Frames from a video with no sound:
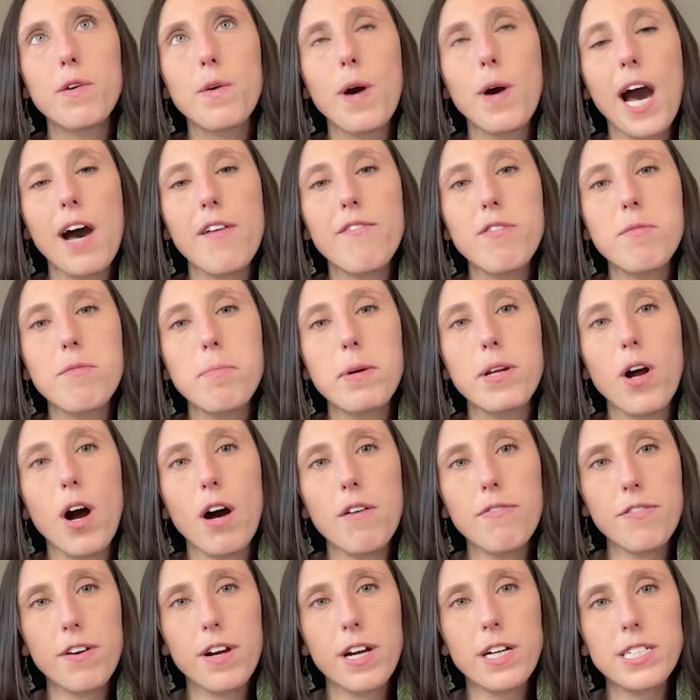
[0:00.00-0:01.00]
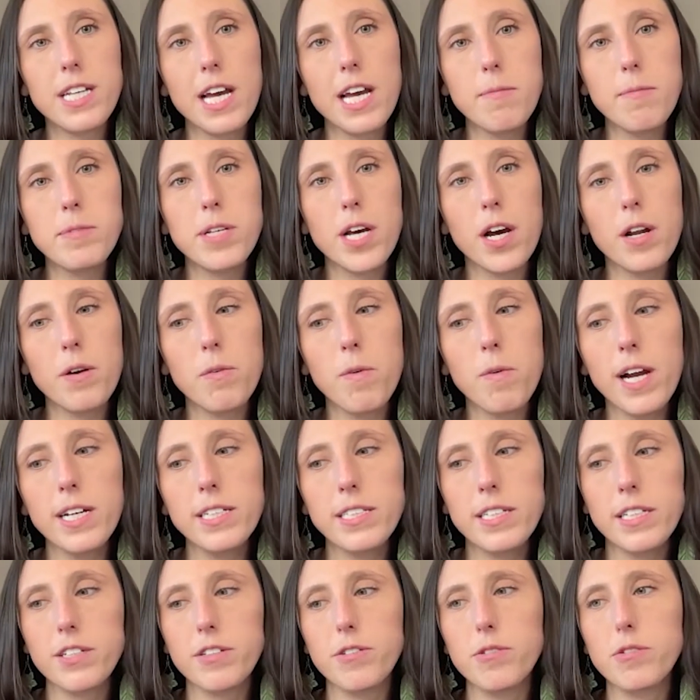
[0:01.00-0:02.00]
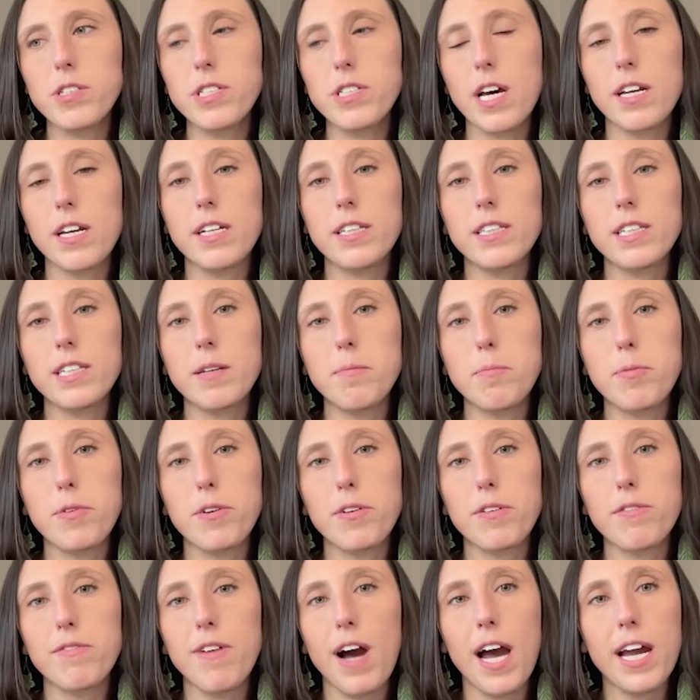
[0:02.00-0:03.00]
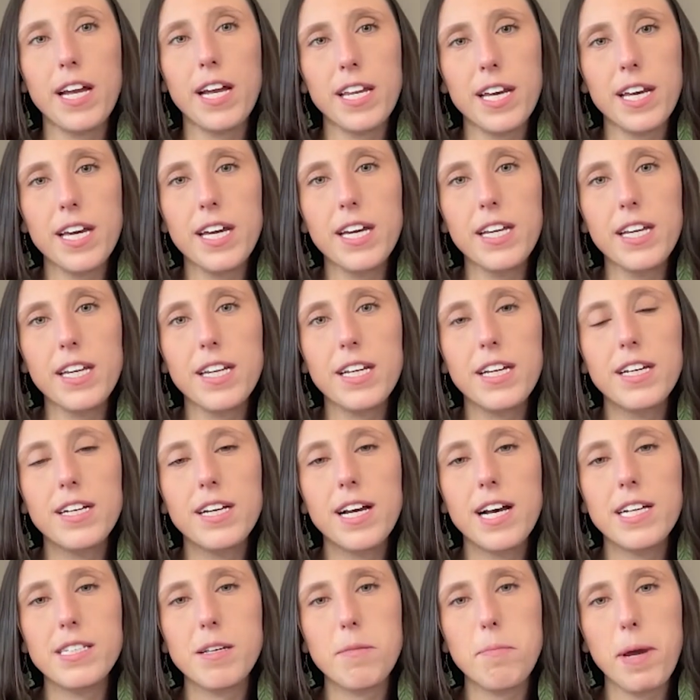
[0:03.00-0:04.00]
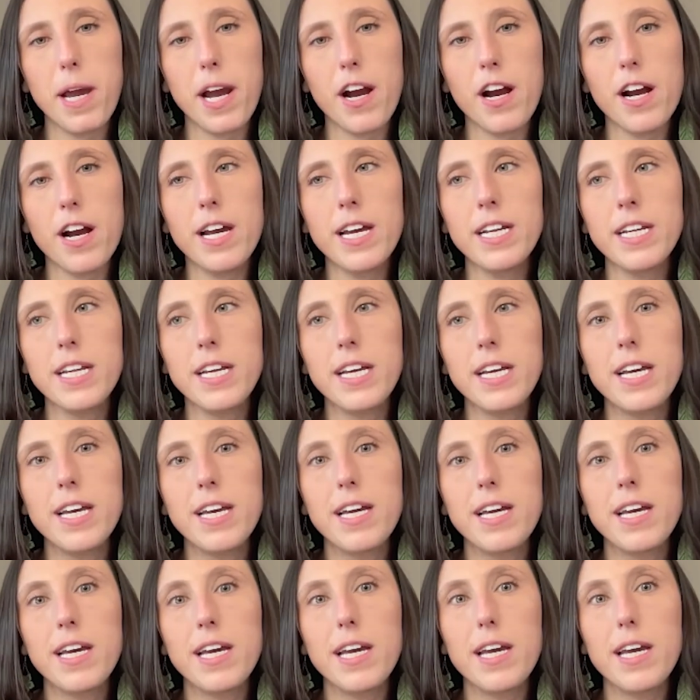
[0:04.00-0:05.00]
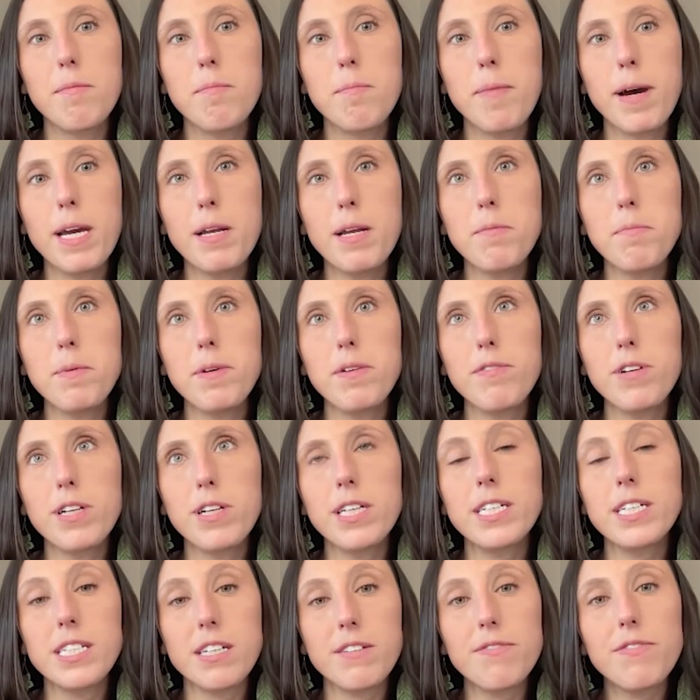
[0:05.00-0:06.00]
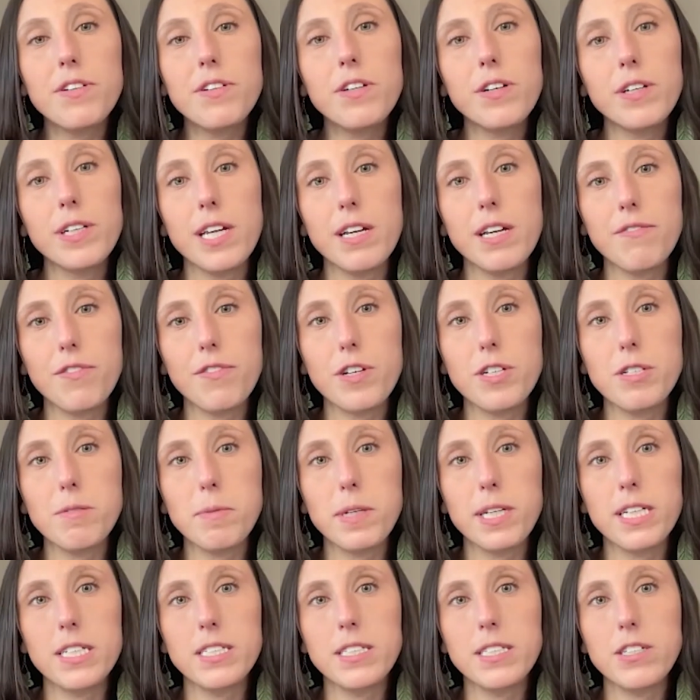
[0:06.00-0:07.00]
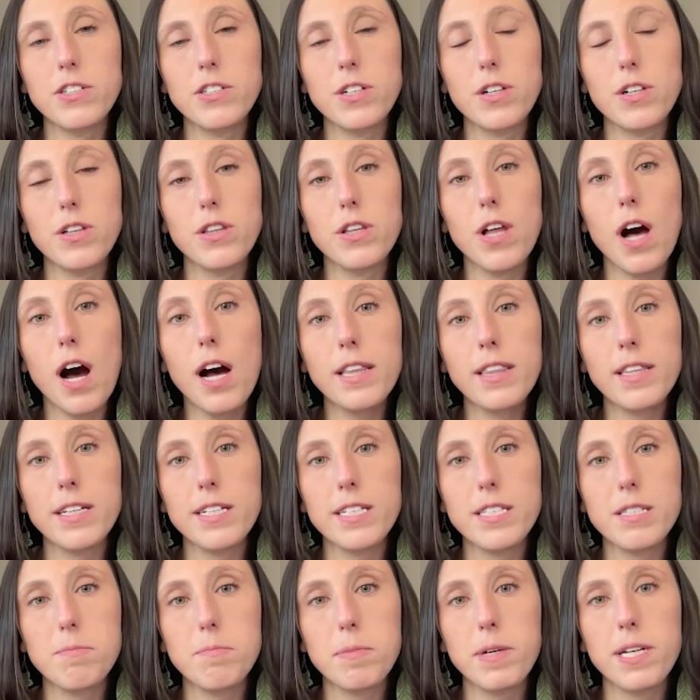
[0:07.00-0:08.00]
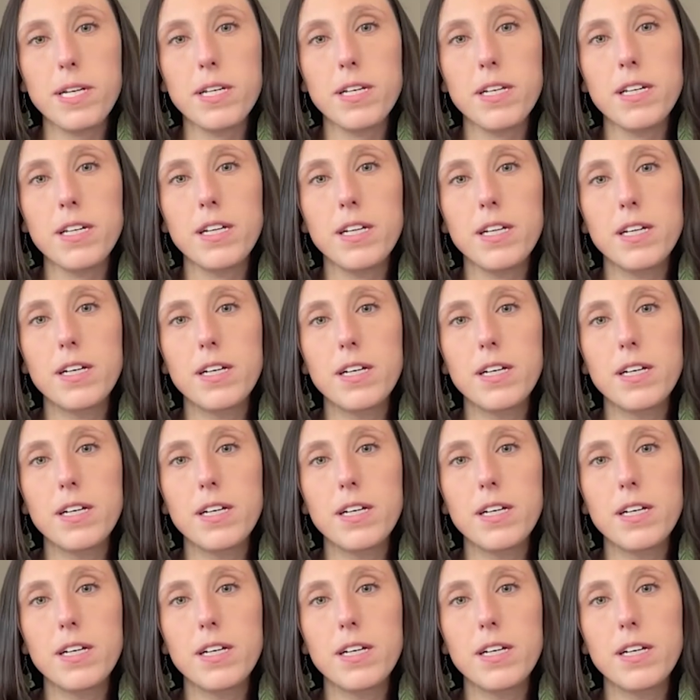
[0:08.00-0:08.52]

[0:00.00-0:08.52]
you haven't been offering time to unwind and you suddenly provide it as a parent, it might be really difficult at first because there's a lot that's been